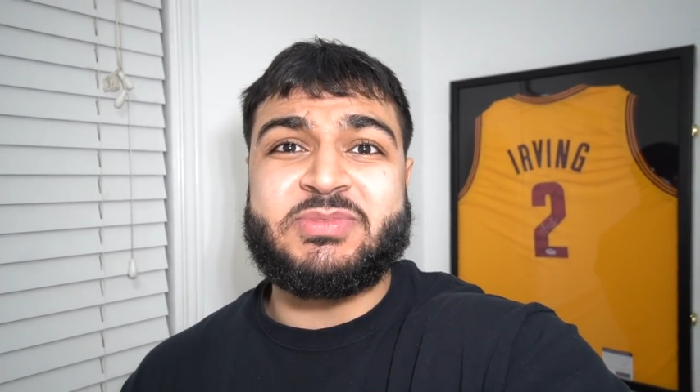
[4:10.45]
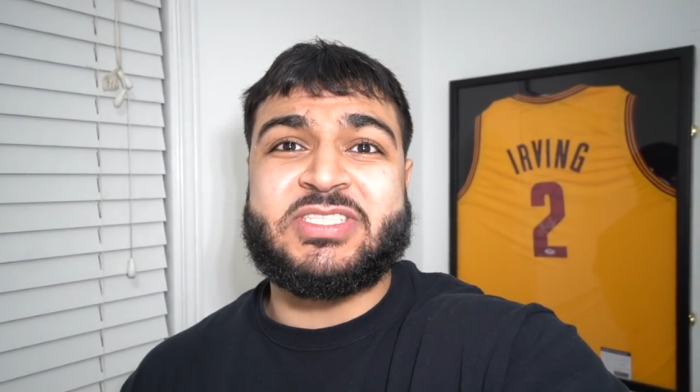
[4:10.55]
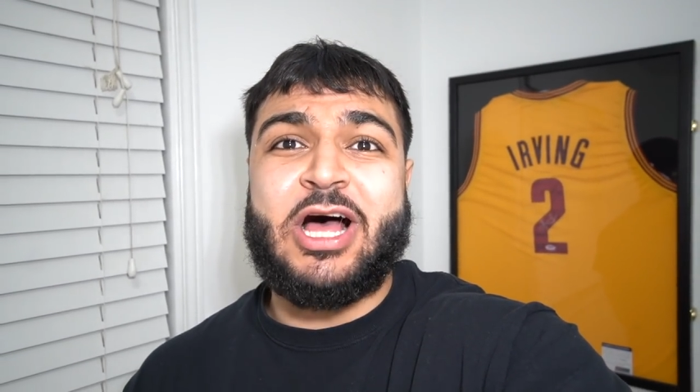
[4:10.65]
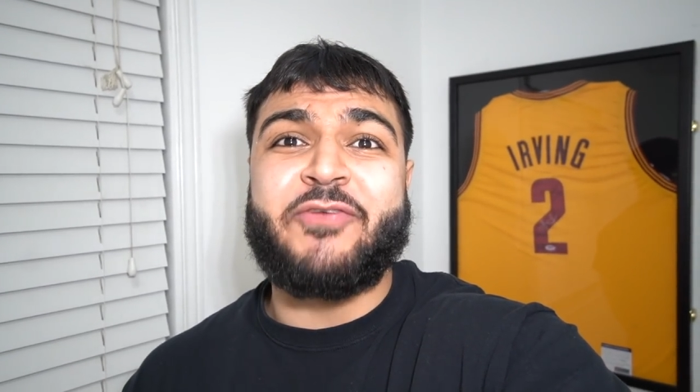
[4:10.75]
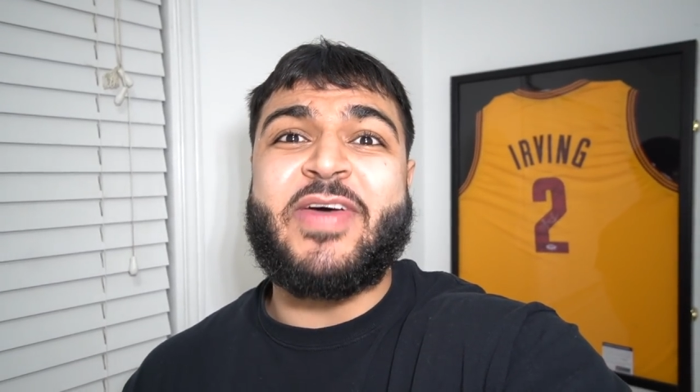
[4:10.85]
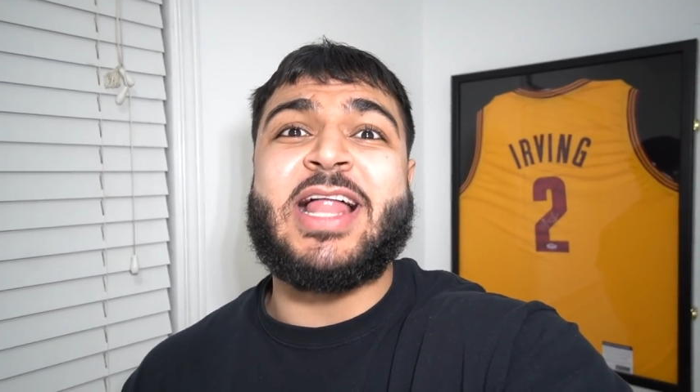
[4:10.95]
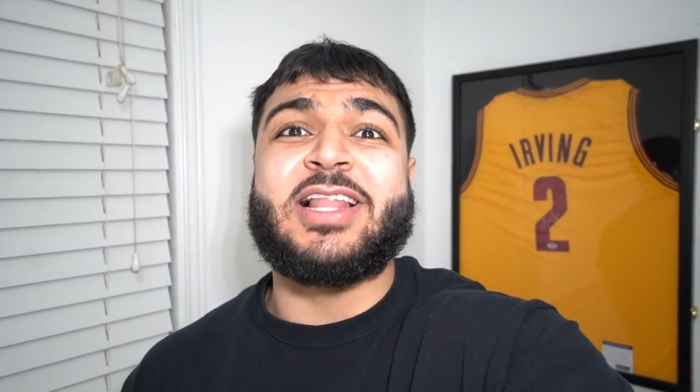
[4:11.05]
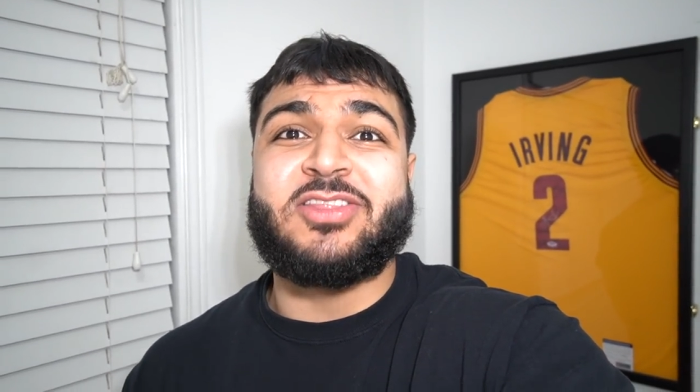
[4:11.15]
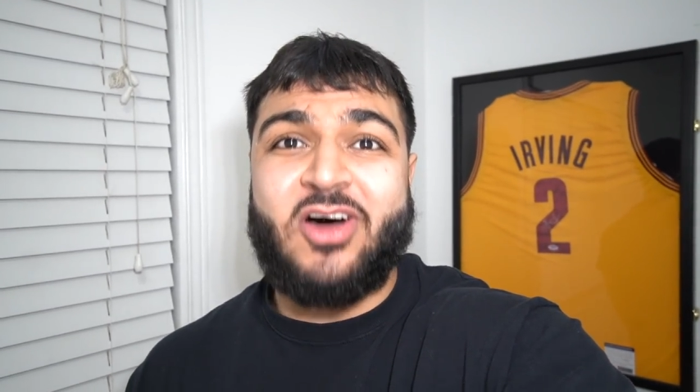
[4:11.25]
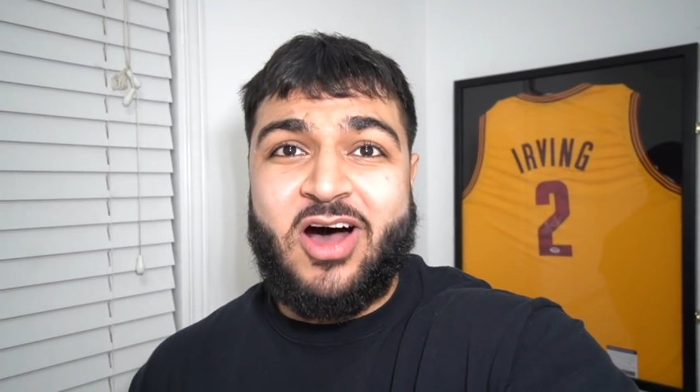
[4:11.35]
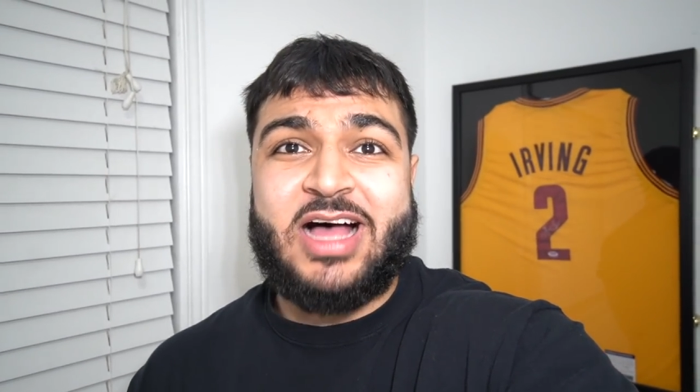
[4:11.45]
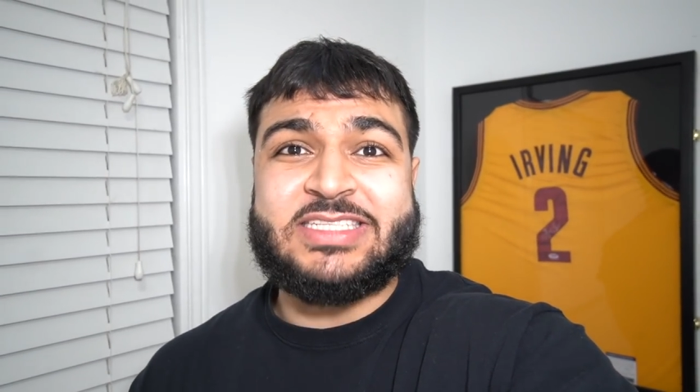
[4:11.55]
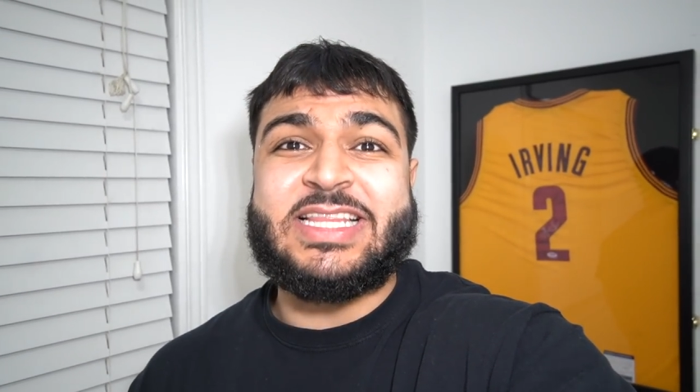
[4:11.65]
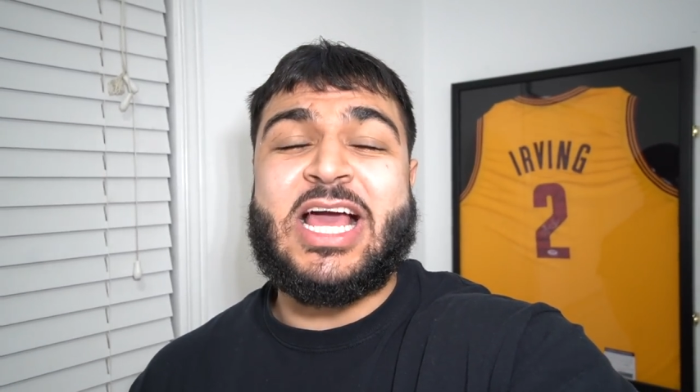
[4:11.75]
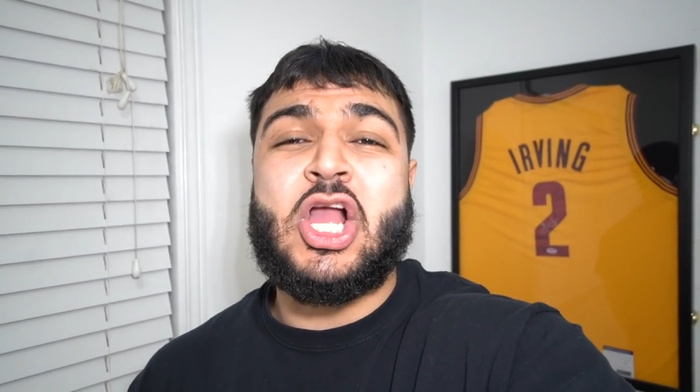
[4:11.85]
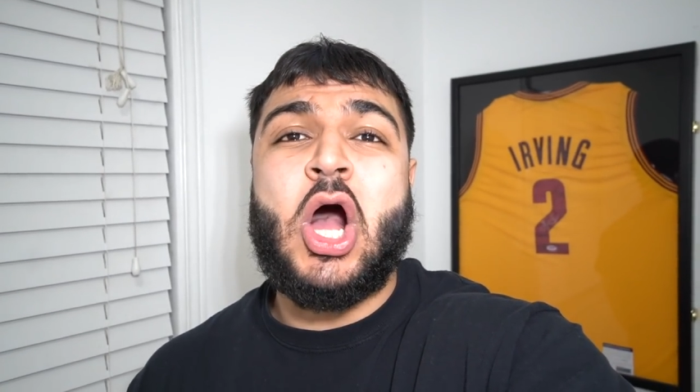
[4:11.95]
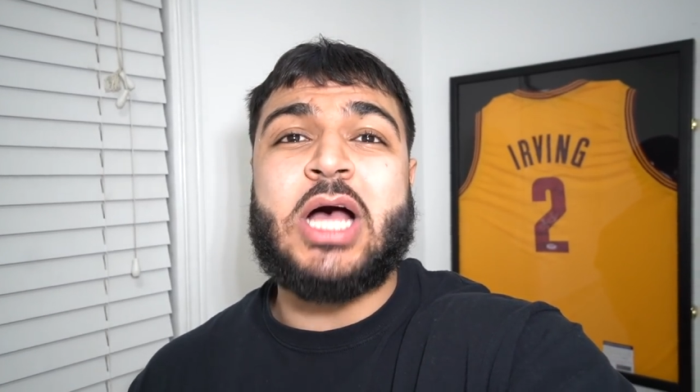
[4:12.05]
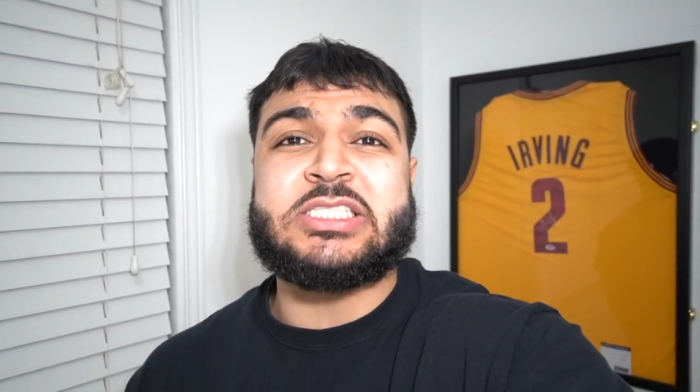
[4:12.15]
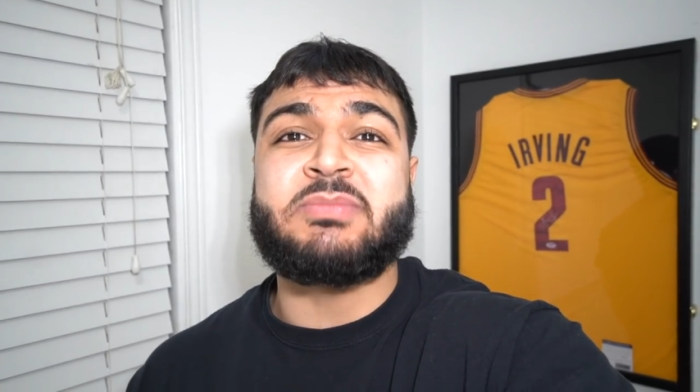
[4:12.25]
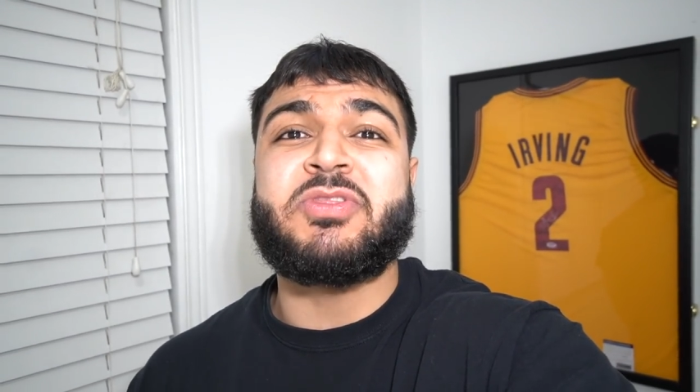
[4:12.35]
himself and lost, and that
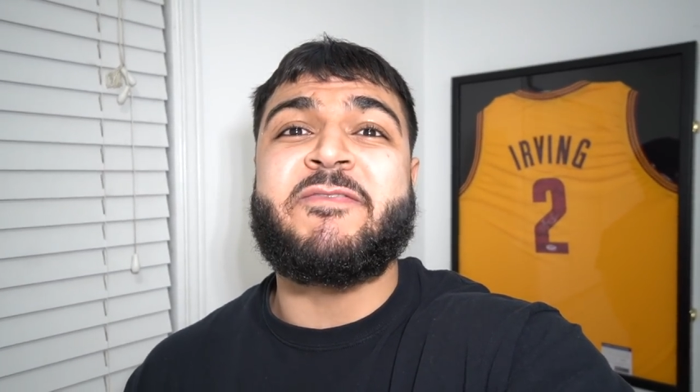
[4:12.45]
cost him the